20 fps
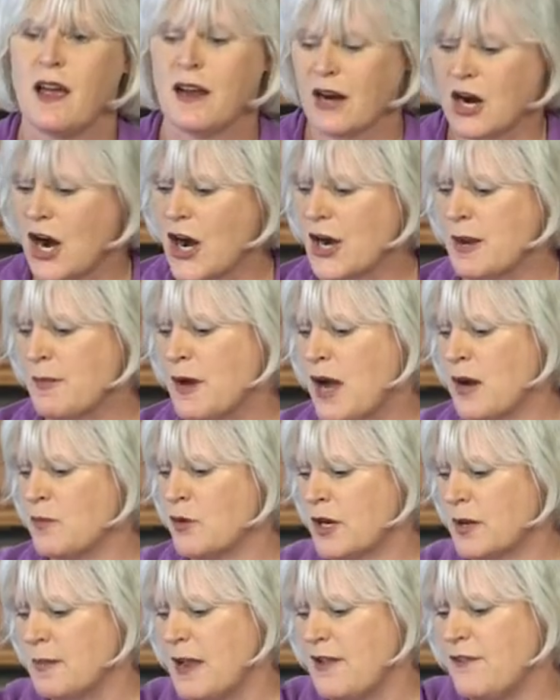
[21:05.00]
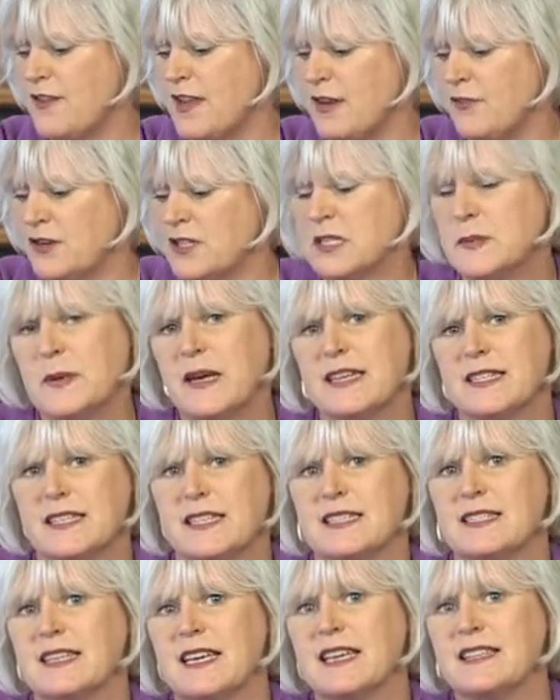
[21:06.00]
Cardamom, one of my favorite
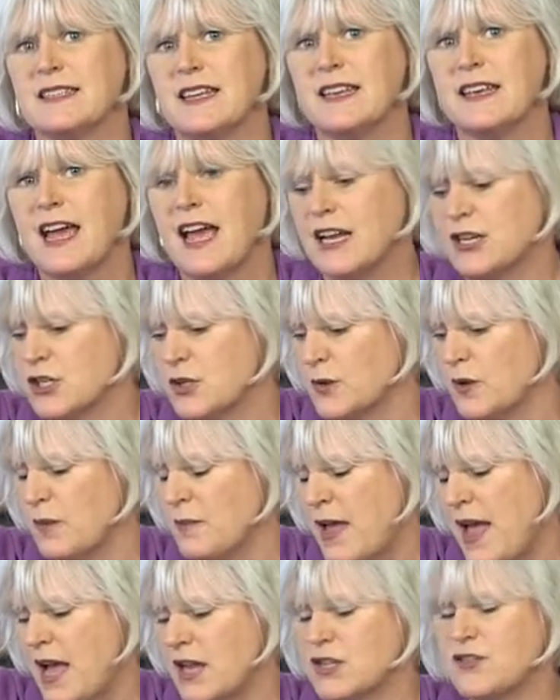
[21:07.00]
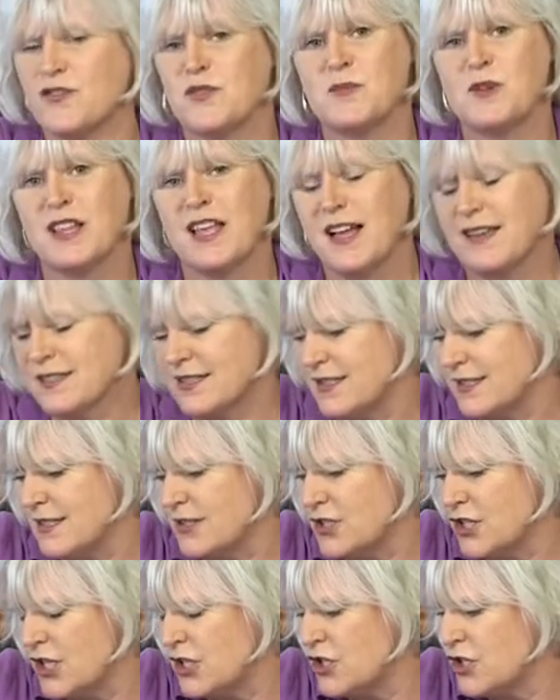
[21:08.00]
spices, is a natural match for molasses
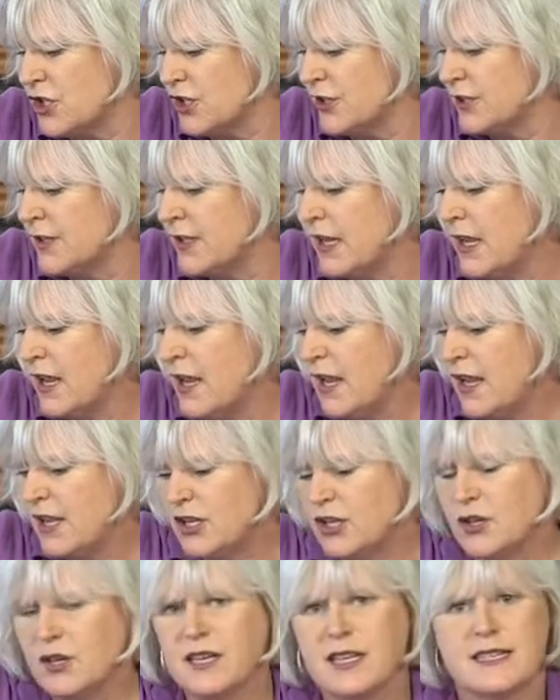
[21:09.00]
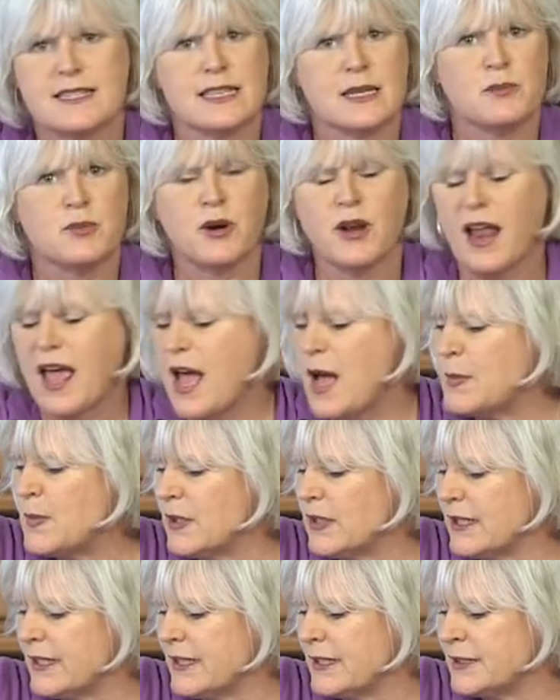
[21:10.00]
and ginger. You could easily put
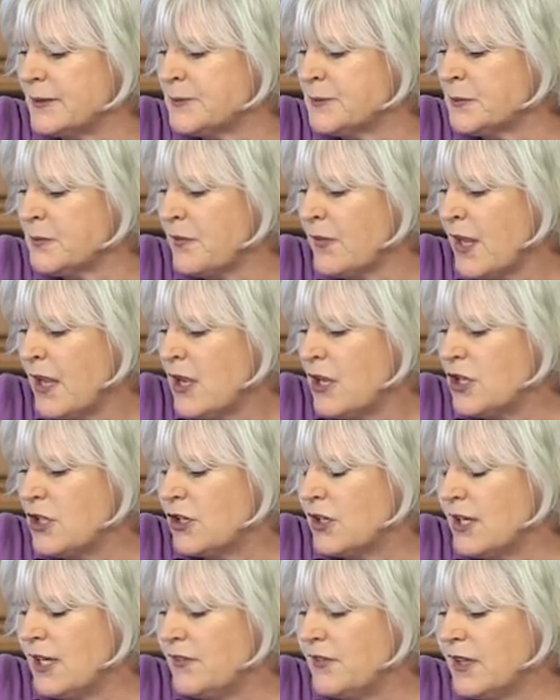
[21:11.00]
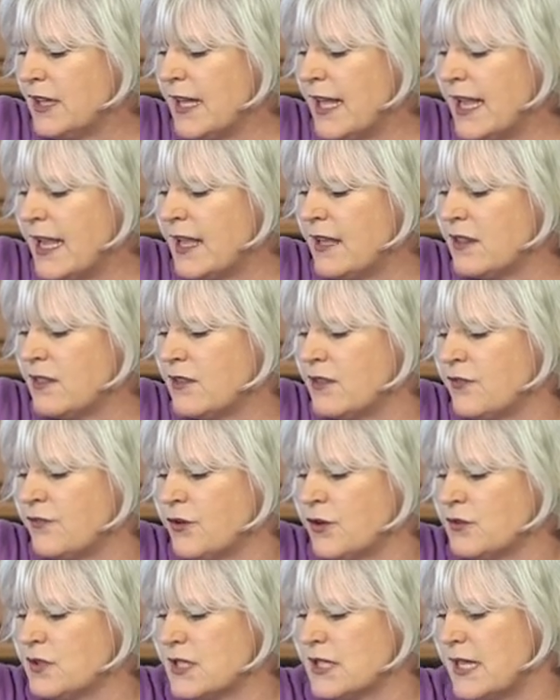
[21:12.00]
apple in. You could even lay the
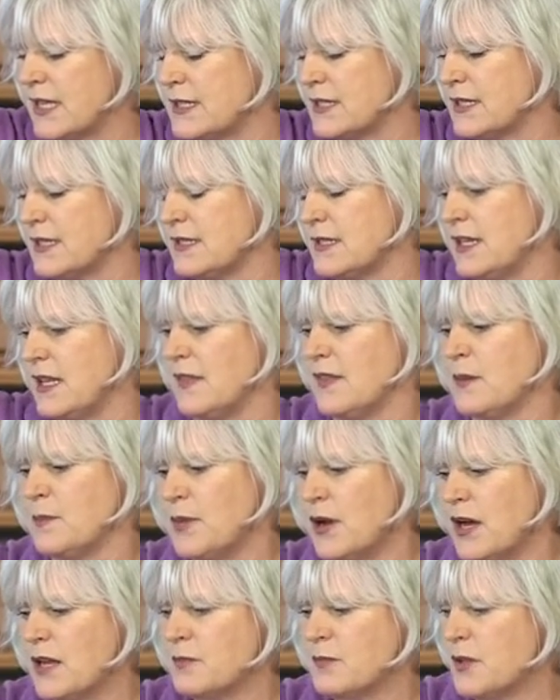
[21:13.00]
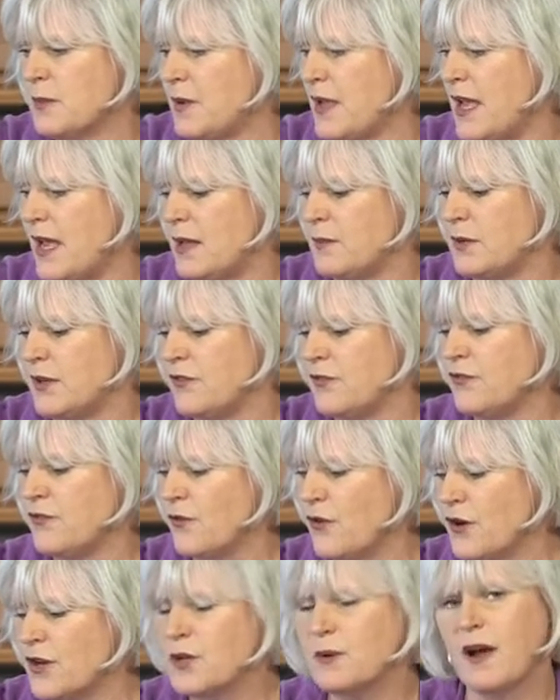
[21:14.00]
fruit slices in the bottom of the pan
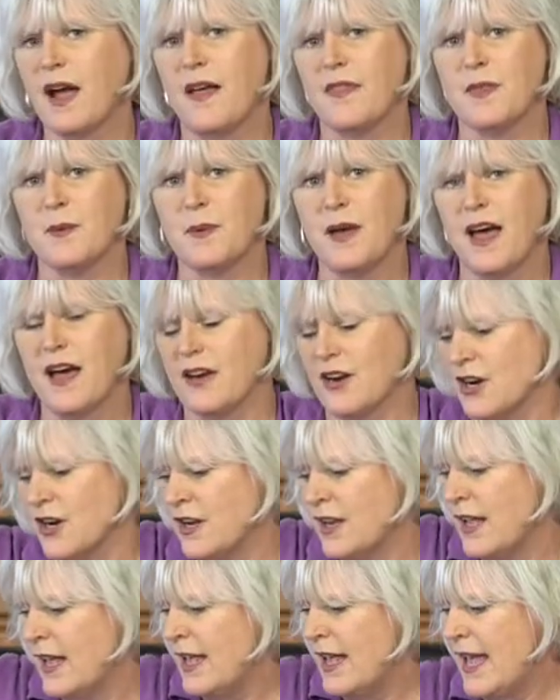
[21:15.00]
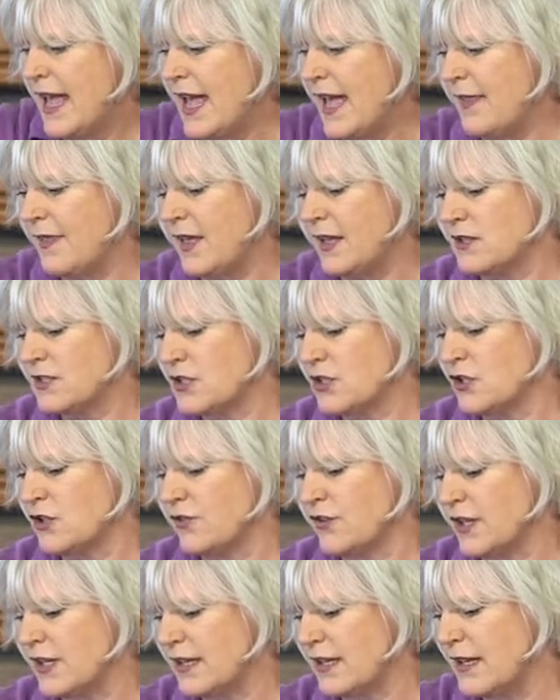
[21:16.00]
before you add the batter and then
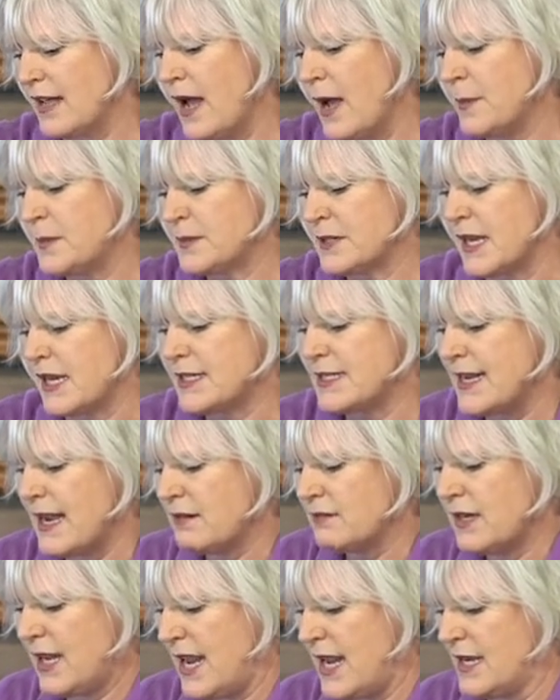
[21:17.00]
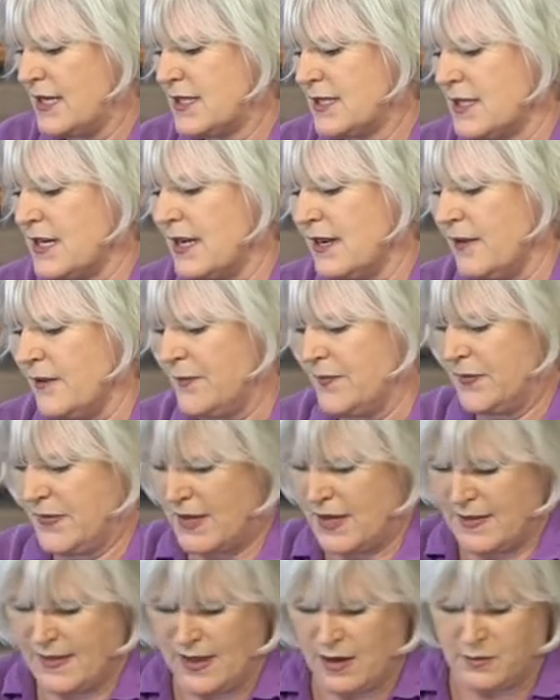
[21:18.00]
serve it upside down cake style
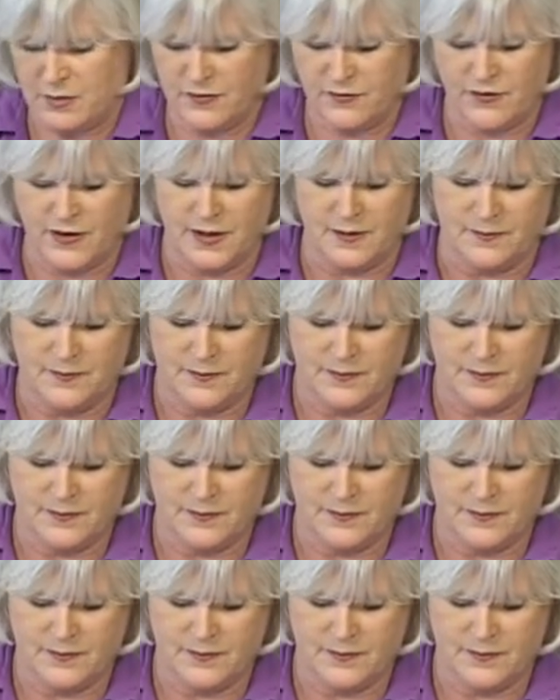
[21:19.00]
and that'd be fun.